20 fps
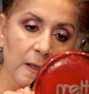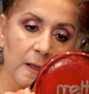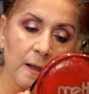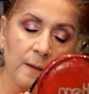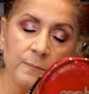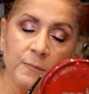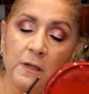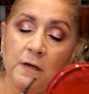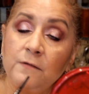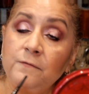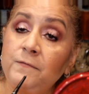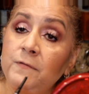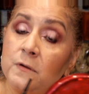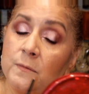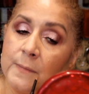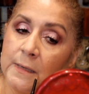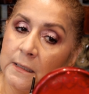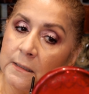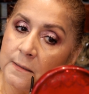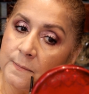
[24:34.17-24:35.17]
I'm going to
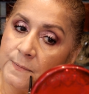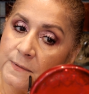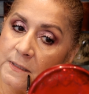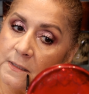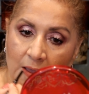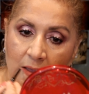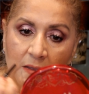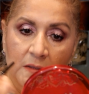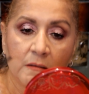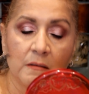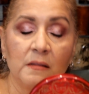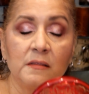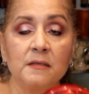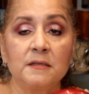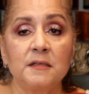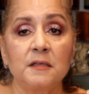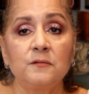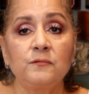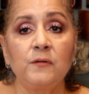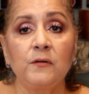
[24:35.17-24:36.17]
fill my lips. And
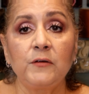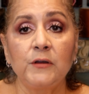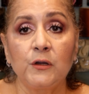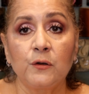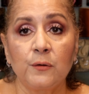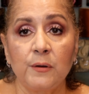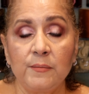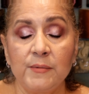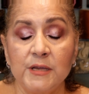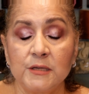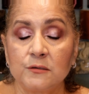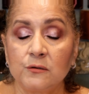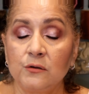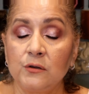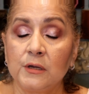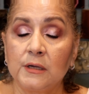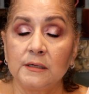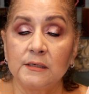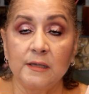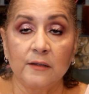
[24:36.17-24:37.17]
this is very creamy, so
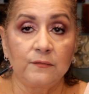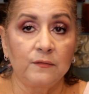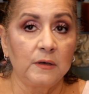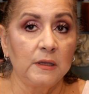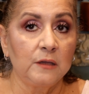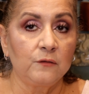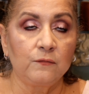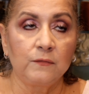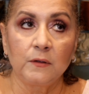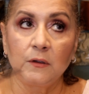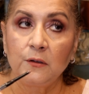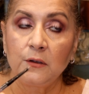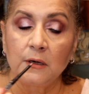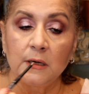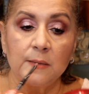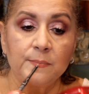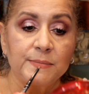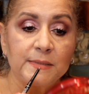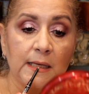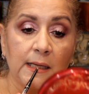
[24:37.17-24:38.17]
you can definitely fill your
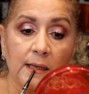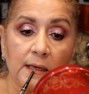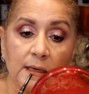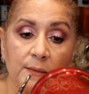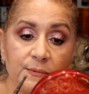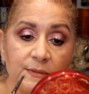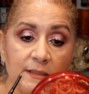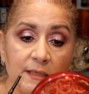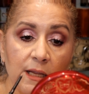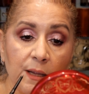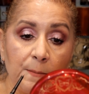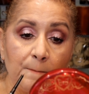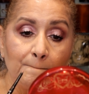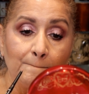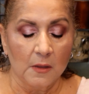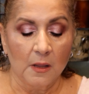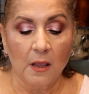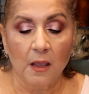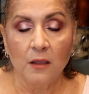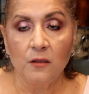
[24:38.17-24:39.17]
lips like a lipstick.
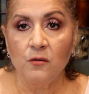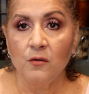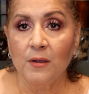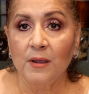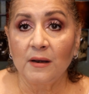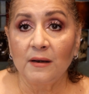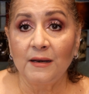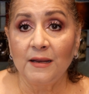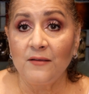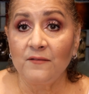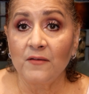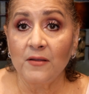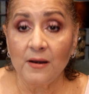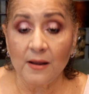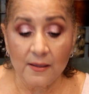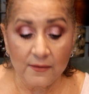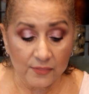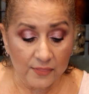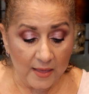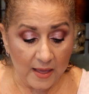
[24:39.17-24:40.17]
And you can leave it
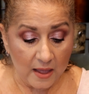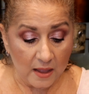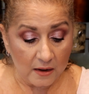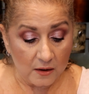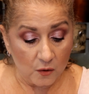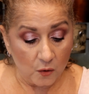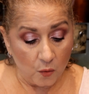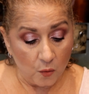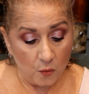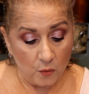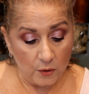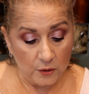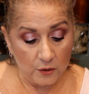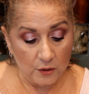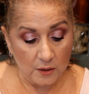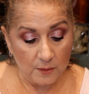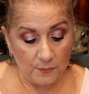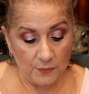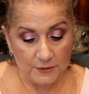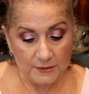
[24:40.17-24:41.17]
like that, or you
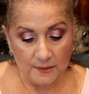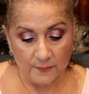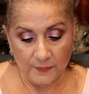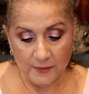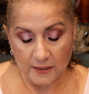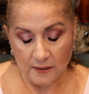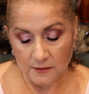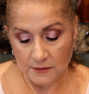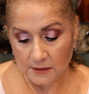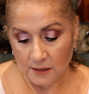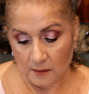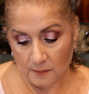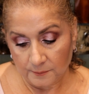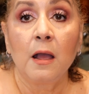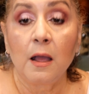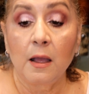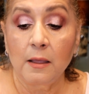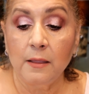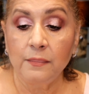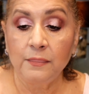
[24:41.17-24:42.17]
can put something on
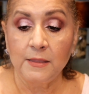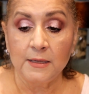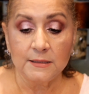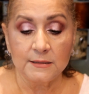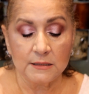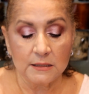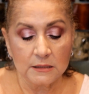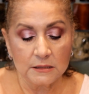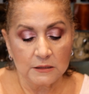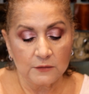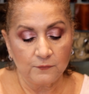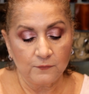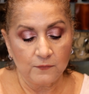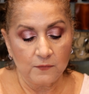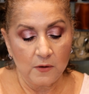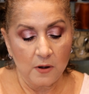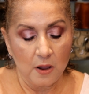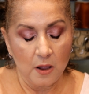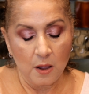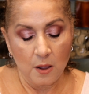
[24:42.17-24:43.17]
top. This is
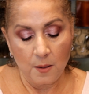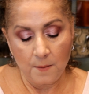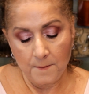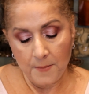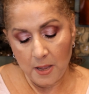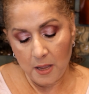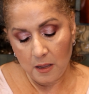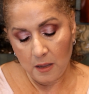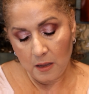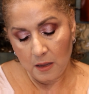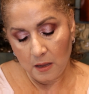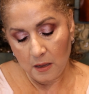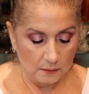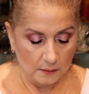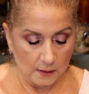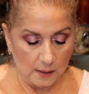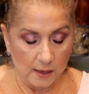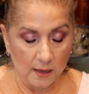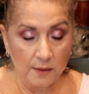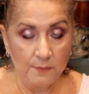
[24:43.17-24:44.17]
from
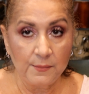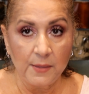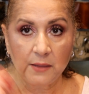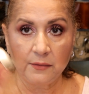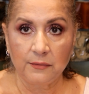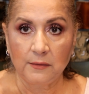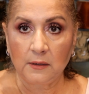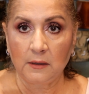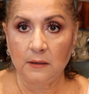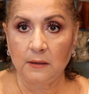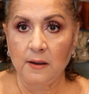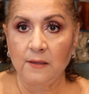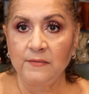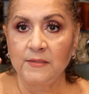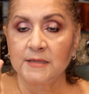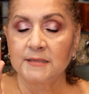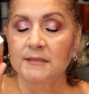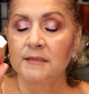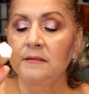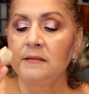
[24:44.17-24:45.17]
iMethod, and
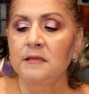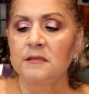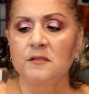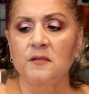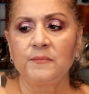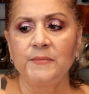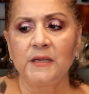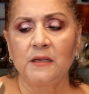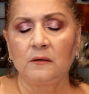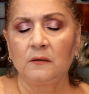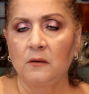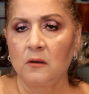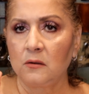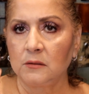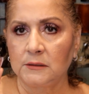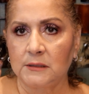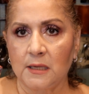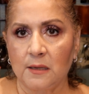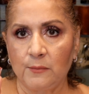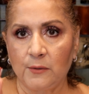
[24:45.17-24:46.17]
they sent this to me a
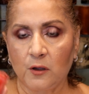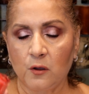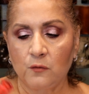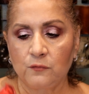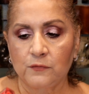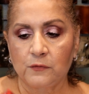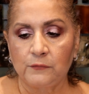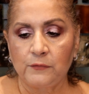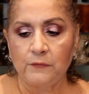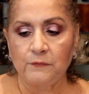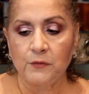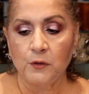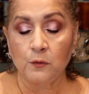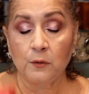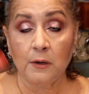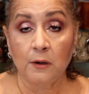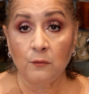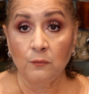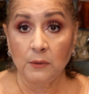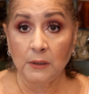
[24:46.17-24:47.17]
long time ago for review,
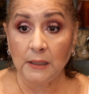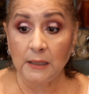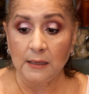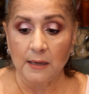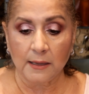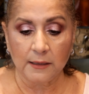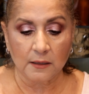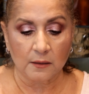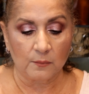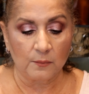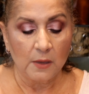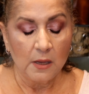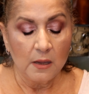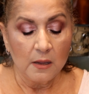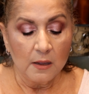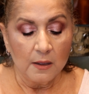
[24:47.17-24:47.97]
and I really like them.